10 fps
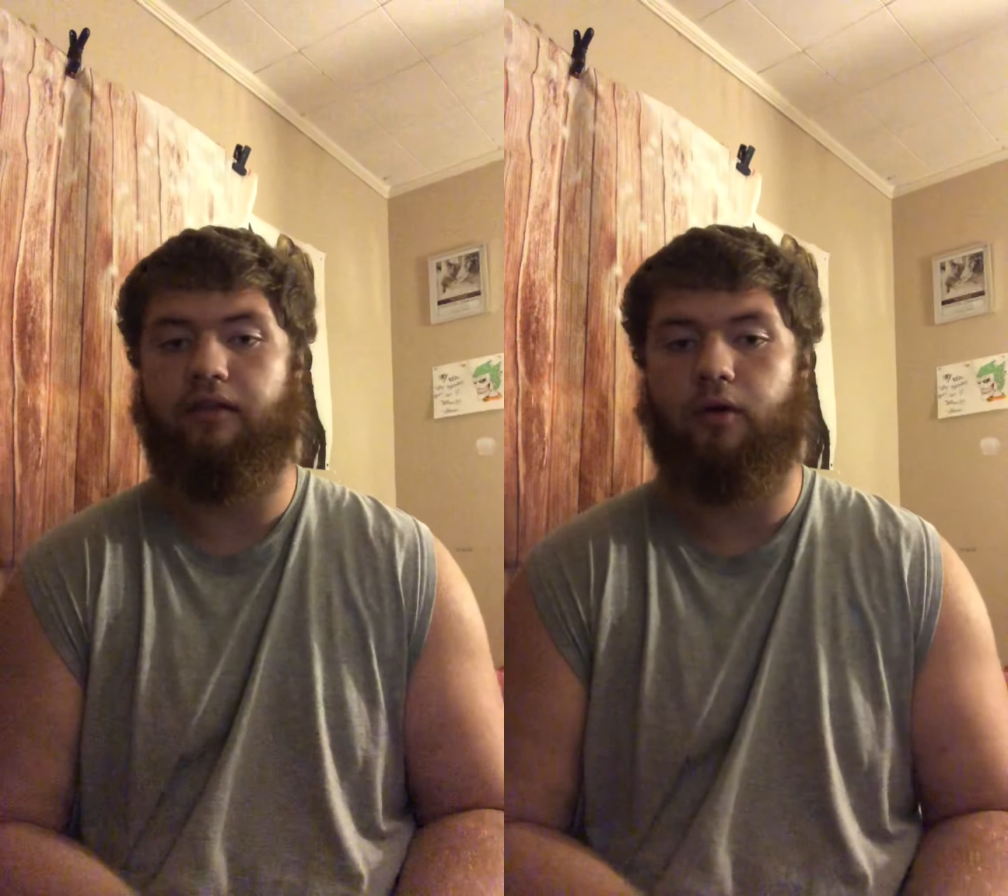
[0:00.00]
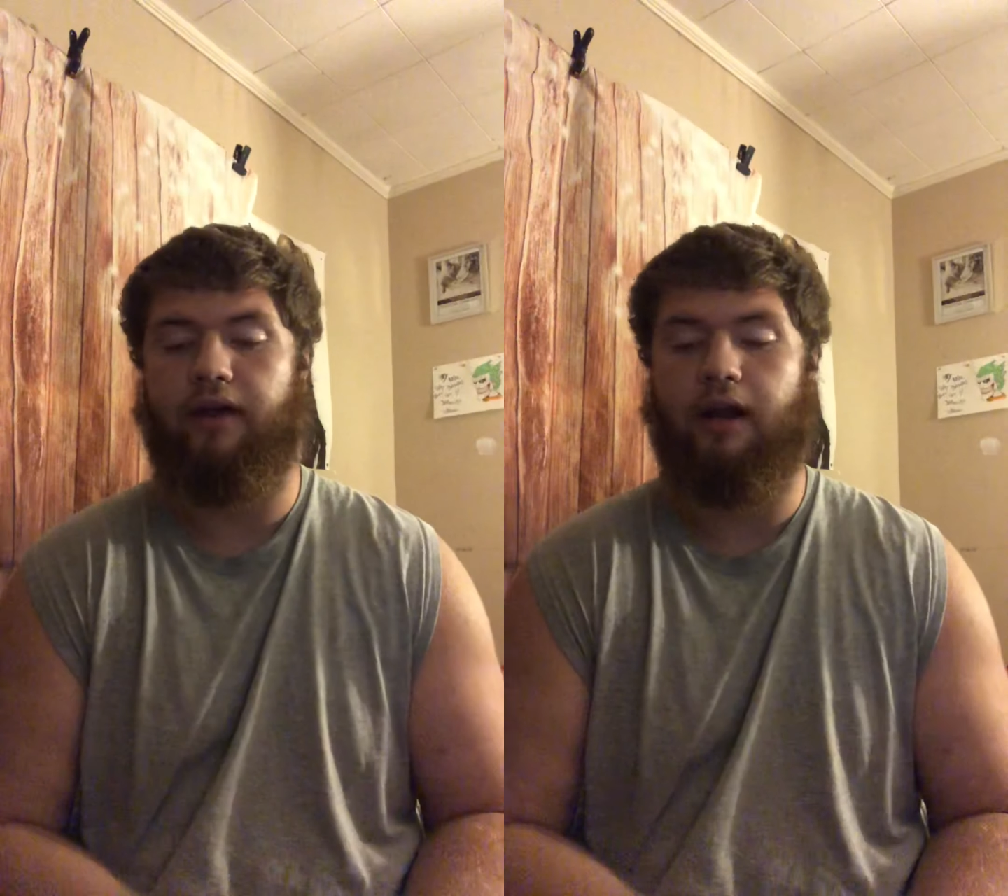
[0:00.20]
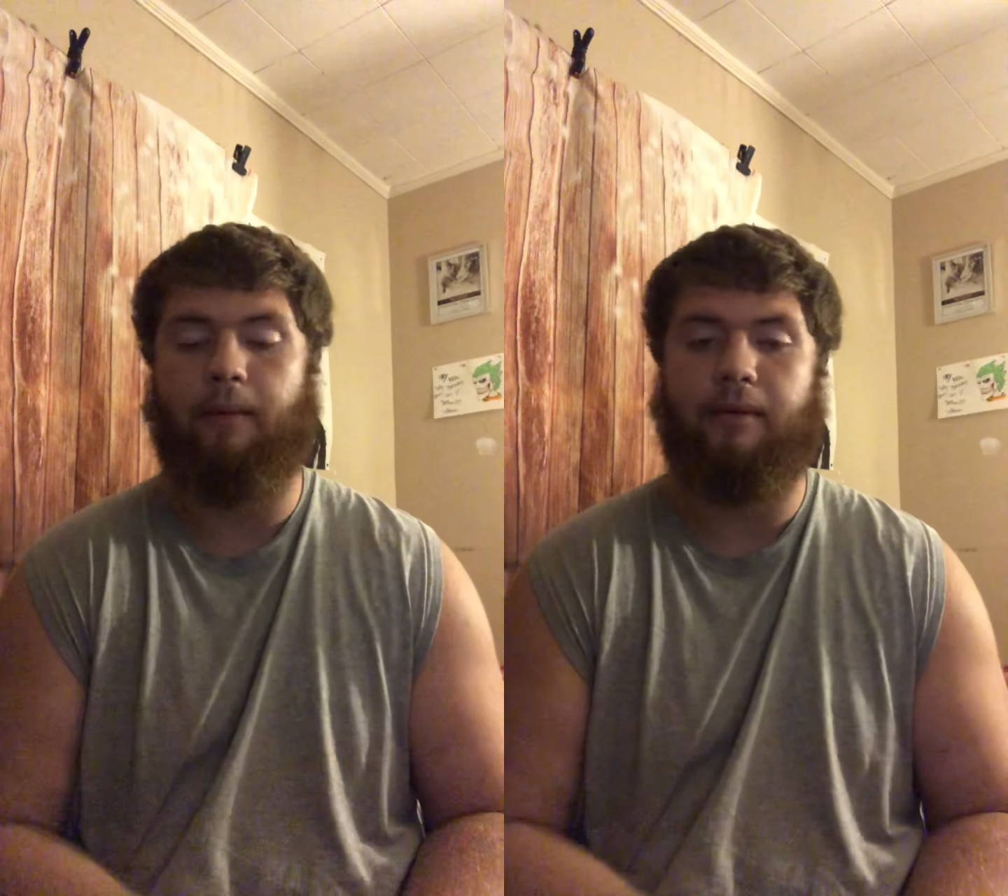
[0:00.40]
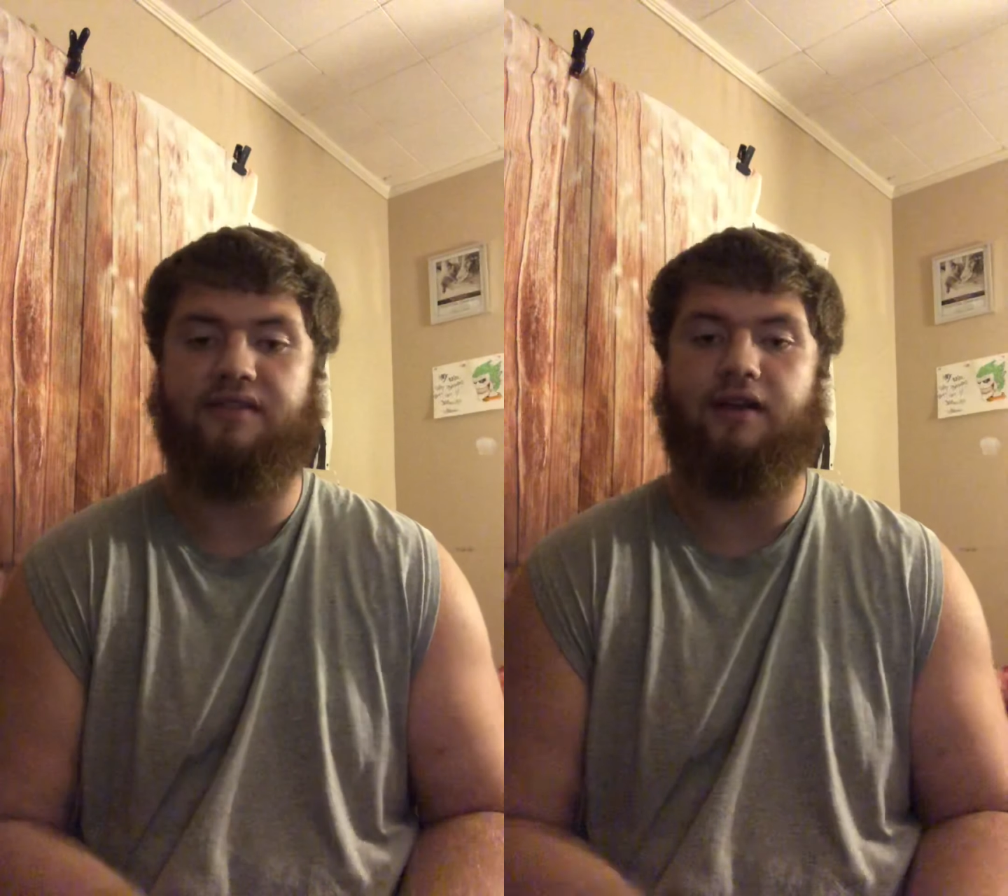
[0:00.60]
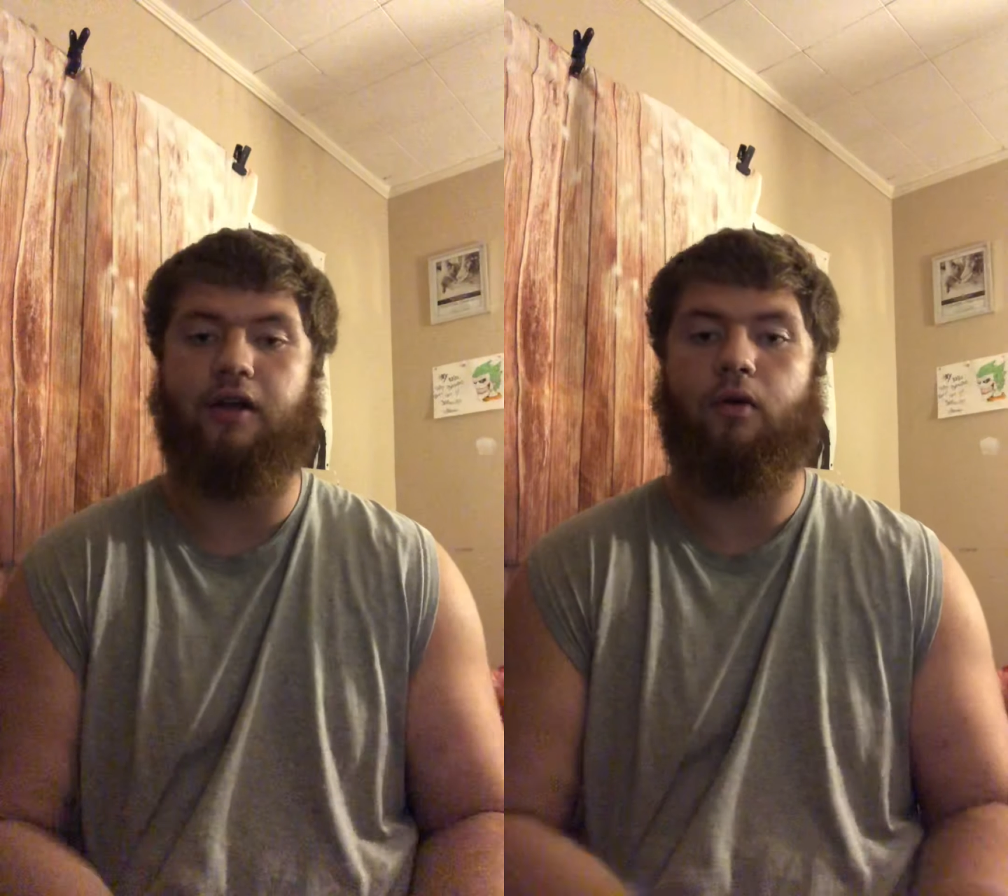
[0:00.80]
or, you know, maybe
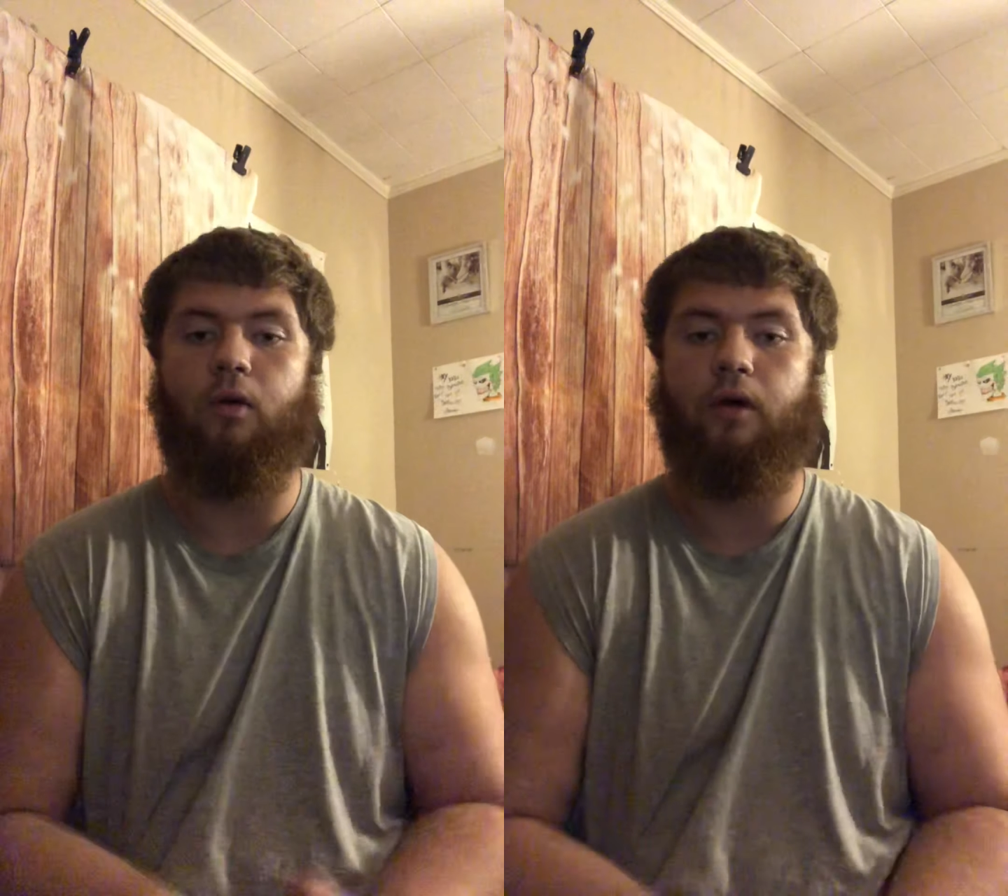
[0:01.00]
set your own